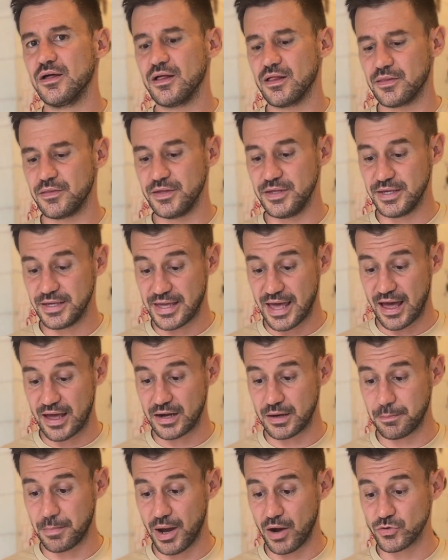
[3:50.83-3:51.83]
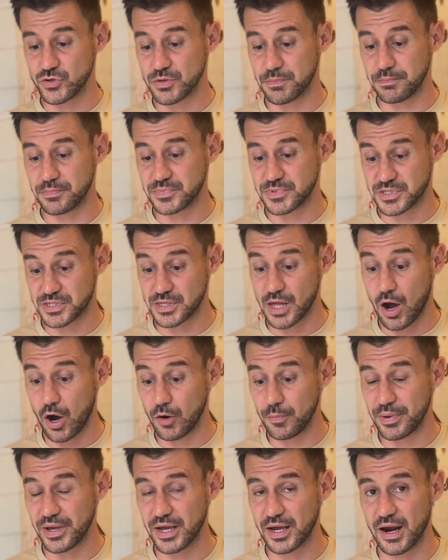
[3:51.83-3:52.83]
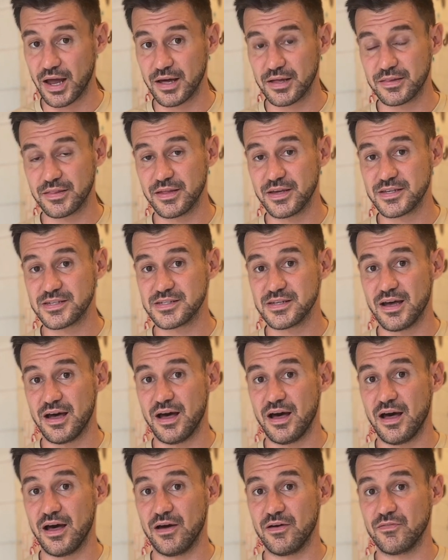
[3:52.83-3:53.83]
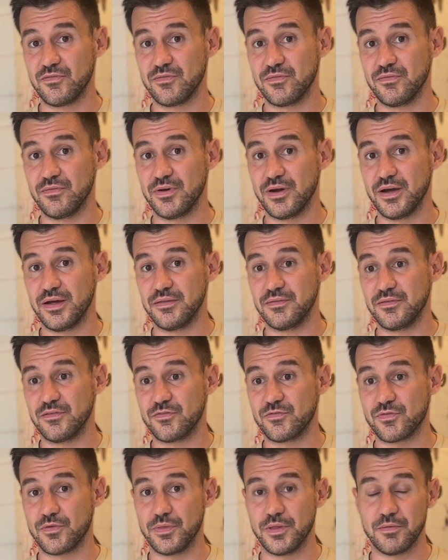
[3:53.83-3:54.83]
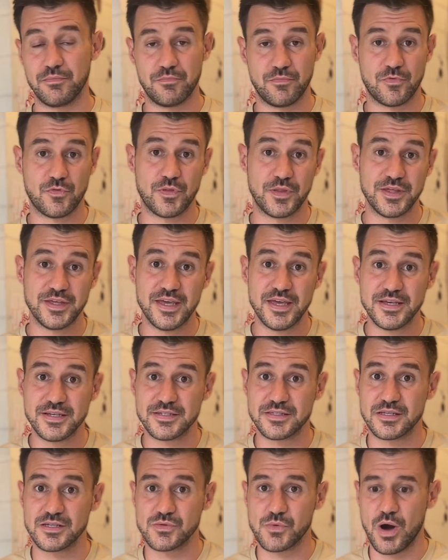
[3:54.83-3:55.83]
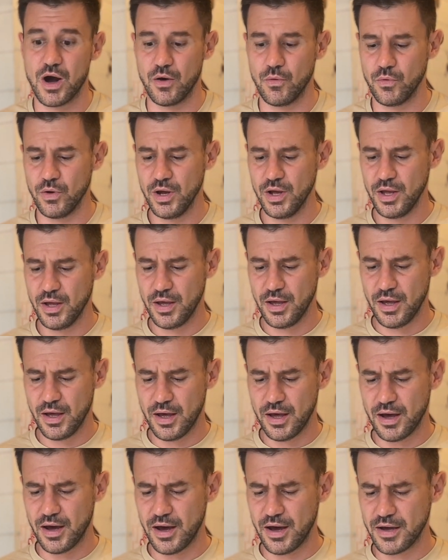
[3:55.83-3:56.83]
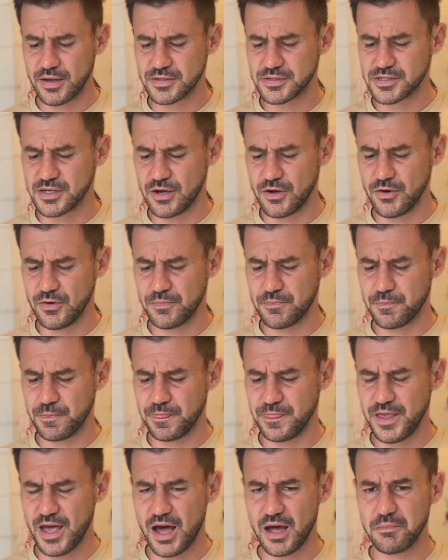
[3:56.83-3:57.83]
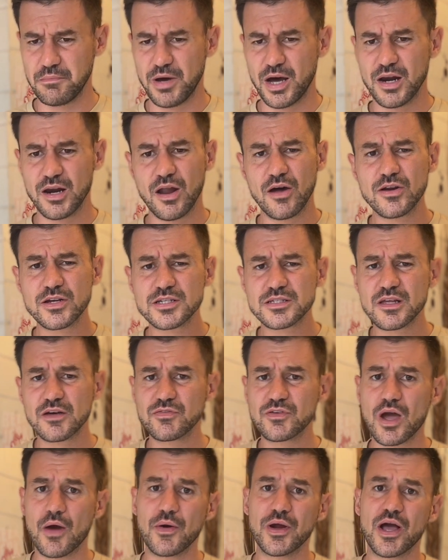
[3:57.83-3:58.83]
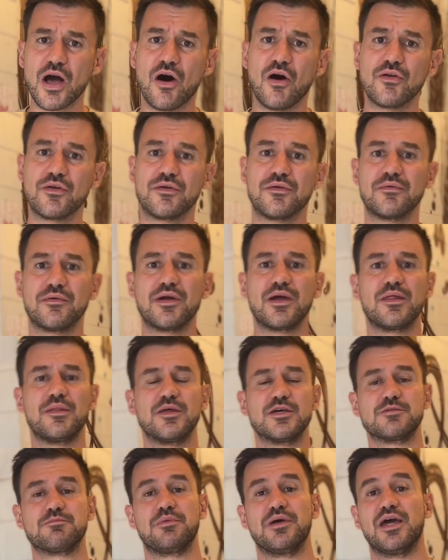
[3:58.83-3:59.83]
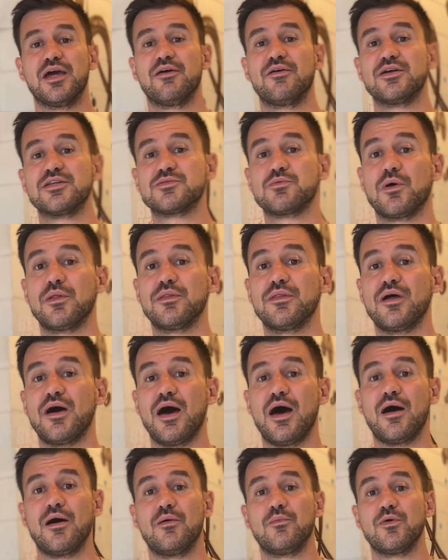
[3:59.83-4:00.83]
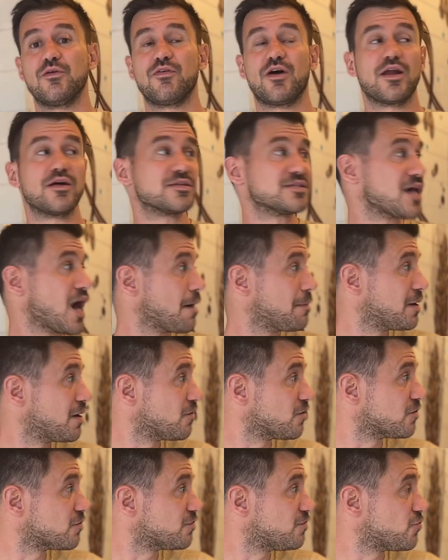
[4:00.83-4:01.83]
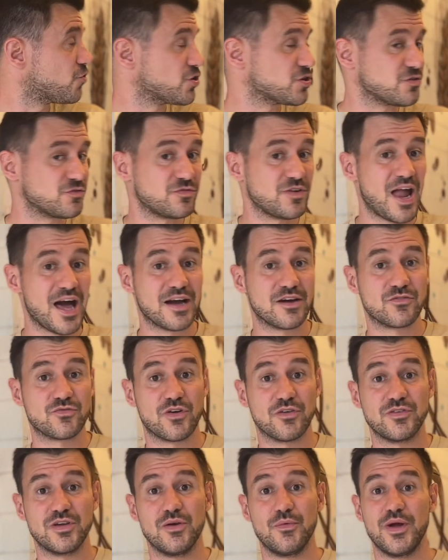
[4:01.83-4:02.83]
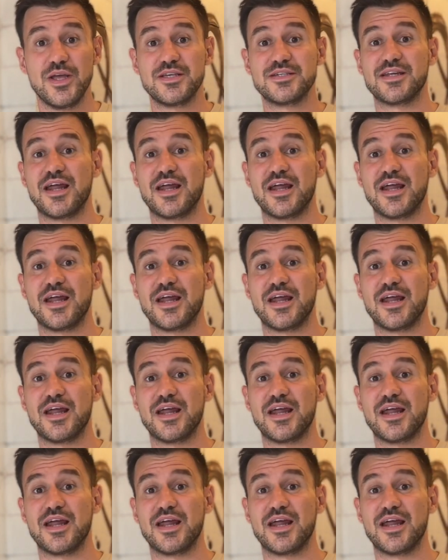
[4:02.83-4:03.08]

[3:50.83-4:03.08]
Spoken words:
that you get in a Belgian style beer like this from the yeast as well. So yeah, a lot of stuff going on in this beer. It's one that we've had on tap here at the Fridge and Flagon for a few weeks